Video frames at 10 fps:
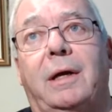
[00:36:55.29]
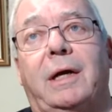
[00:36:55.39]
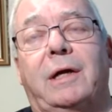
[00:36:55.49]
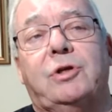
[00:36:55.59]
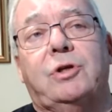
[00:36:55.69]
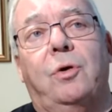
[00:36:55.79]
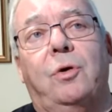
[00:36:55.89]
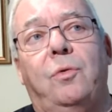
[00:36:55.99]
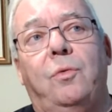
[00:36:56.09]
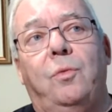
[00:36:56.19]
And
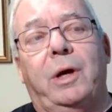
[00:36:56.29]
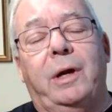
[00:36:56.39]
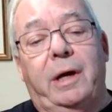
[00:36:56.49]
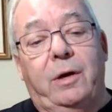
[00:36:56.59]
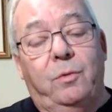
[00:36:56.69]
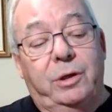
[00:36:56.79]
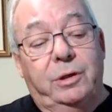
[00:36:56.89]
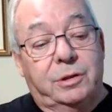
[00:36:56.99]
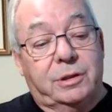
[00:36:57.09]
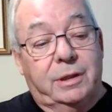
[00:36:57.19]
so when I
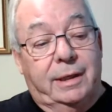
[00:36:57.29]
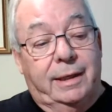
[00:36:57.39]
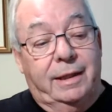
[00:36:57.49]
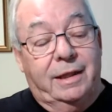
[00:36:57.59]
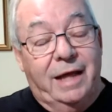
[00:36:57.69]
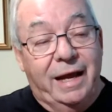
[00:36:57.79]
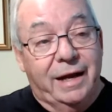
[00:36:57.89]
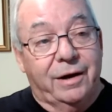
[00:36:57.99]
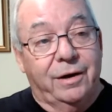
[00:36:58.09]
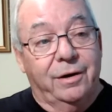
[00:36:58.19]
was
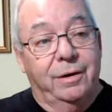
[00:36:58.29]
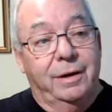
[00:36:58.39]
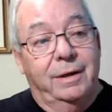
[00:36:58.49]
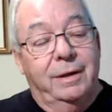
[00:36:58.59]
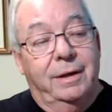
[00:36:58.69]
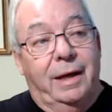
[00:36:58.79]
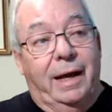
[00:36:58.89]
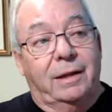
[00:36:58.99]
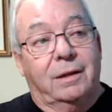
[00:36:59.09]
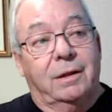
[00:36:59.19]
there
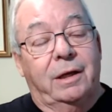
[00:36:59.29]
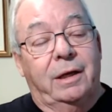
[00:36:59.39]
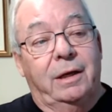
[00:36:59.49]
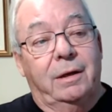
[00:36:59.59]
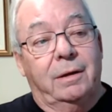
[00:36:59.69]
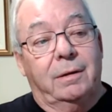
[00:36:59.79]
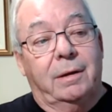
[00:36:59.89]
at the